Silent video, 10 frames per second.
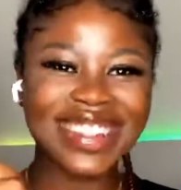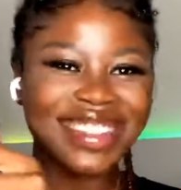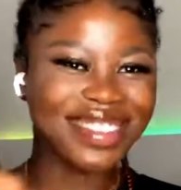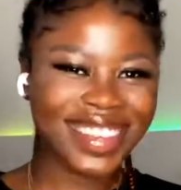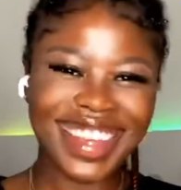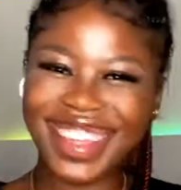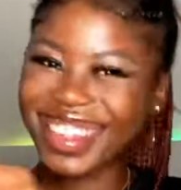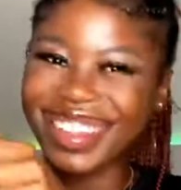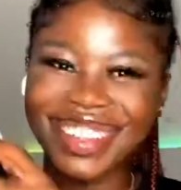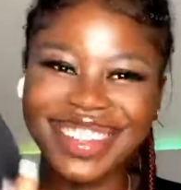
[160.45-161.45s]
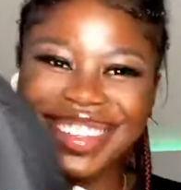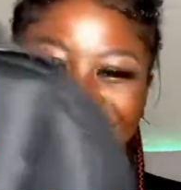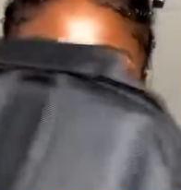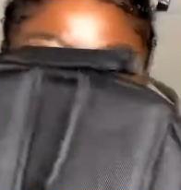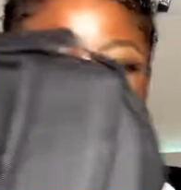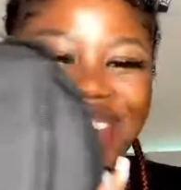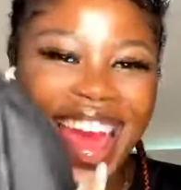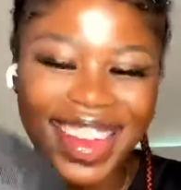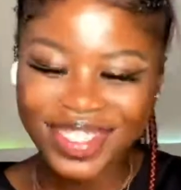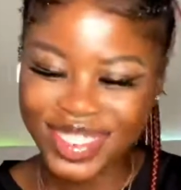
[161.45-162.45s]
little
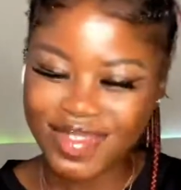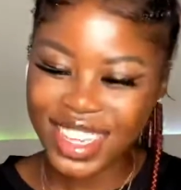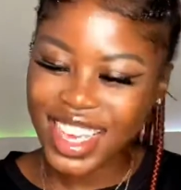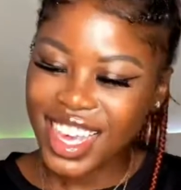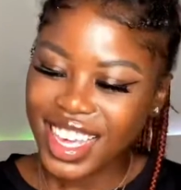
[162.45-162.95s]
bag for me.